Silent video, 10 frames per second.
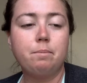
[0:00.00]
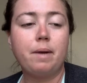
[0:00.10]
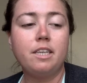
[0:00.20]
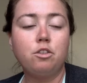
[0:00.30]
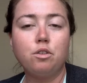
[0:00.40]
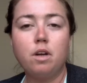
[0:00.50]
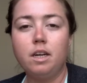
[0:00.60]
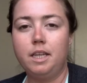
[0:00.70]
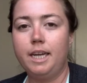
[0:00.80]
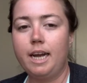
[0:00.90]
By
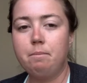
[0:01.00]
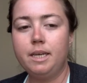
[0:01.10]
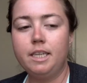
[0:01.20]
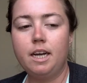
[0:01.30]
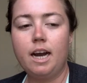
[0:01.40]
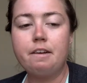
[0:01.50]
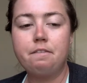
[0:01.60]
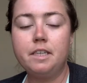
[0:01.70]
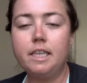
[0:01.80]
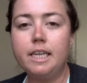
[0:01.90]
struggling, I mean, I
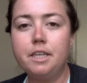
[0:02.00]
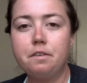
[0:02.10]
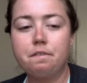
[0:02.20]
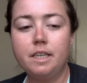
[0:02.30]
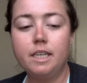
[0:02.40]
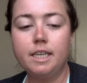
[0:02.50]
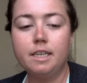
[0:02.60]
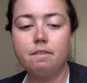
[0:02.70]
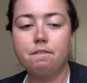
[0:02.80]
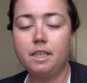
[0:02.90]
feel like you're
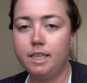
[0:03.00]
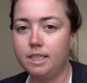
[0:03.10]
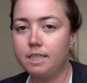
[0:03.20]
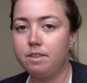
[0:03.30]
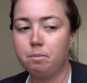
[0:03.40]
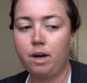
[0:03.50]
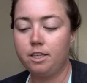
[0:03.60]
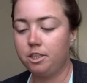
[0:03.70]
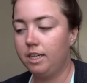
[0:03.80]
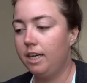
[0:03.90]
feeling feelings of
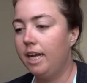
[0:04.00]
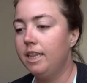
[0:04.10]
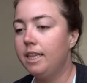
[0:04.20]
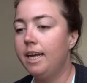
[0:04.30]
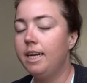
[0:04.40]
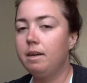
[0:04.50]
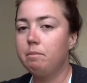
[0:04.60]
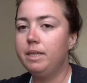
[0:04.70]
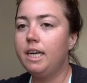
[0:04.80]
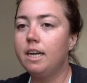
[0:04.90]
depression. And then
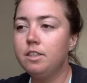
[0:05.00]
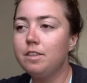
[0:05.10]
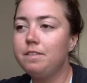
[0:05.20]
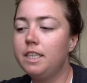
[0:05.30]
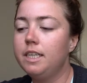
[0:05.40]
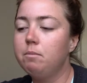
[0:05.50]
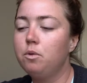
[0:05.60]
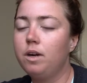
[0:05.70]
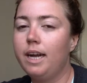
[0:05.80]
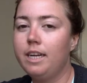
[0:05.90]
because you're feeling
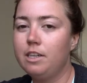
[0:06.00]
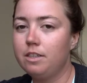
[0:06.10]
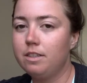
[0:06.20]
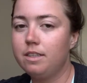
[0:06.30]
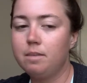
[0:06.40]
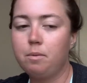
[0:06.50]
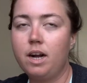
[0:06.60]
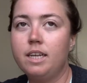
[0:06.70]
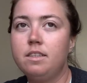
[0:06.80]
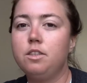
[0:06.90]
more anxious and
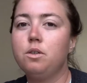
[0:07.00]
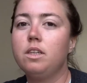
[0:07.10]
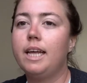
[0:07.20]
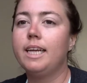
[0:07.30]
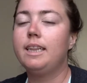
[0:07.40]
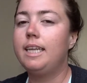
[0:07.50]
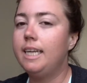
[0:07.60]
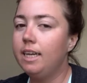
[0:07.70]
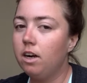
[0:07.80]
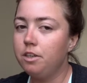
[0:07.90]
depressed, you're like
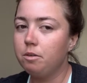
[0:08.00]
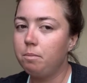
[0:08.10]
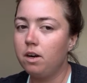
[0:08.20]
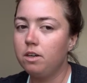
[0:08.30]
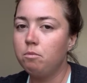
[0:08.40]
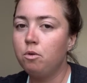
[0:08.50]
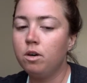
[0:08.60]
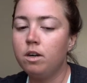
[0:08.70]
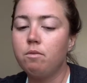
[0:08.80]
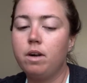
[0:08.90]
leaning on your partner
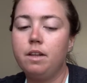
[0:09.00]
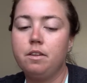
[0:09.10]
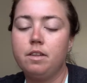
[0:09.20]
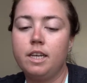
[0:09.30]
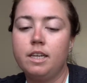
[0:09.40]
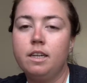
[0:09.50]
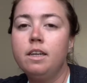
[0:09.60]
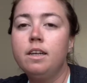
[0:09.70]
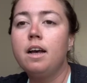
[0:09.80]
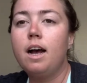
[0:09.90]
more rather than
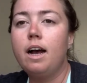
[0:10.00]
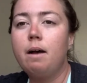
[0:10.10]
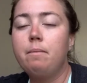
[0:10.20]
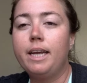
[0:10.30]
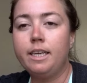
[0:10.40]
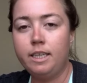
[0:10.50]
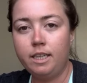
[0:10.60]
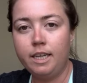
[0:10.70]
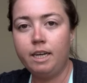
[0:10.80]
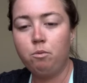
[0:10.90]
like
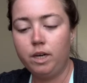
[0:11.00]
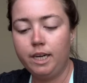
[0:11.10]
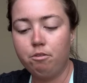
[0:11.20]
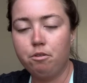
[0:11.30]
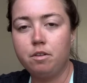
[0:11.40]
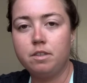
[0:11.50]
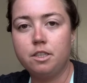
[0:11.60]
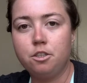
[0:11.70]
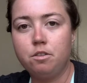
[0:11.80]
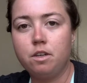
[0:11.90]
healing and working through those
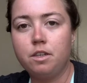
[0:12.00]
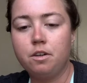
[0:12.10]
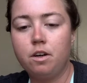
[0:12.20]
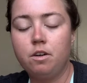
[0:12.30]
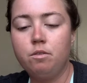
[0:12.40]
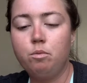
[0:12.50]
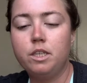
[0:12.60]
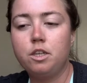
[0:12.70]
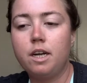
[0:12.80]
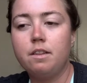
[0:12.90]
issues on your own,
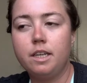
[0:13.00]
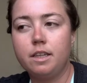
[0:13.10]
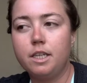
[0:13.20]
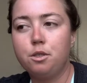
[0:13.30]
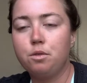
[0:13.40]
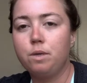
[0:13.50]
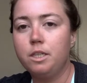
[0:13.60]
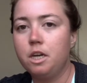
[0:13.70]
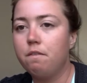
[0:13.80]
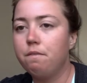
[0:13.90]
which I think that you should
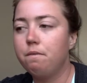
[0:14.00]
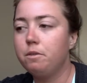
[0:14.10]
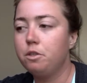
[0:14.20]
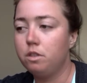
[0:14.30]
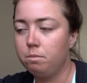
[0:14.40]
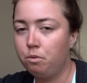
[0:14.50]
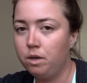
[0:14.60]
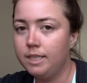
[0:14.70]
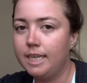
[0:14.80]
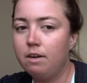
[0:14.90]
reach out to
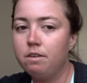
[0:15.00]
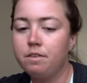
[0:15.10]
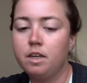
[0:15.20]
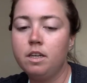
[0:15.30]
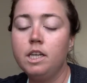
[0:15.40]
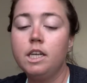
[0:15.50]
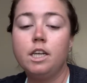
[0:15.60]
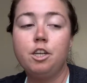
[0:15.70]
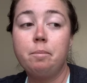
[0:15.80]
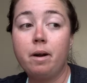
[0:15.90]
support. However,
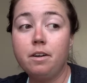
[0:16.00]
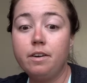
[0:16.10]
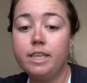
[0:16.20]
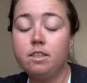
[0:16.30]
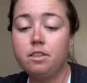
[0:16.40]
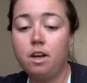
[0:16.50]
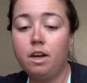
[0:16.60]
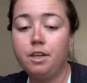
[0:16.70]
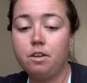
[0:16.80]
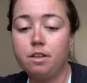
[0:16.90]
your partner is
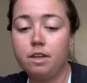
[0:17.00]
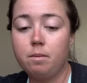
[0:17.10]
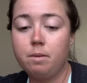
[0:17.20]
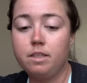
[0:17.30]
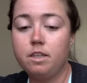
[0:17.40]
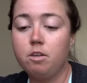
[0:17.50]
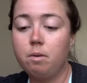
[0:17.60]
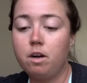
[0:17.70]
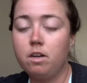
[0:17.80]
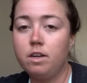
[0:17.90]
not your therapist and your
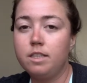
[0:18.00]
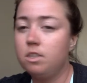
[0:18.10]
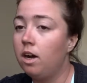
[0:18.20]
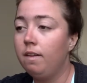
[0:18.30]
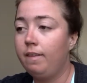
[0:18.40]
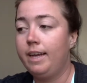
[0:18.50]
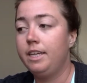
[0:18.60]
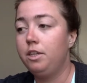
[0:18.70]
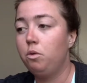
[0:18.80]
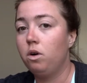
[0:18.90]
partner is not like
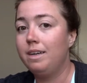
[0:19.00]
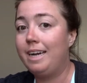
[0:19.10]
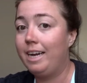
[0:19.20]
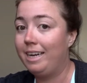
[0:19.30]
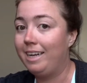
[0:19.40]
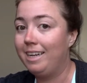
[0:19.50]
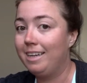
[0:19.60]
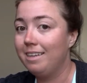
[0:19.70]
your nanny.